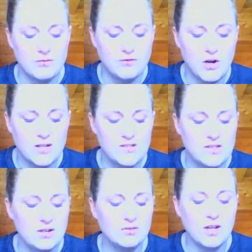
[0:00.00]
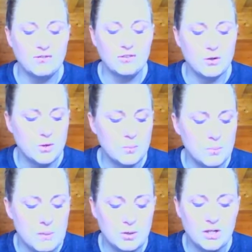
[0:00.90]
the friends that have left
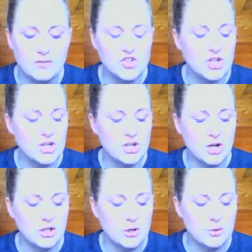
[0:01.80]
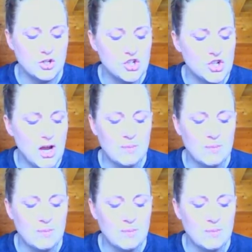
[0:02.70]
you, the people that have cheated on you, the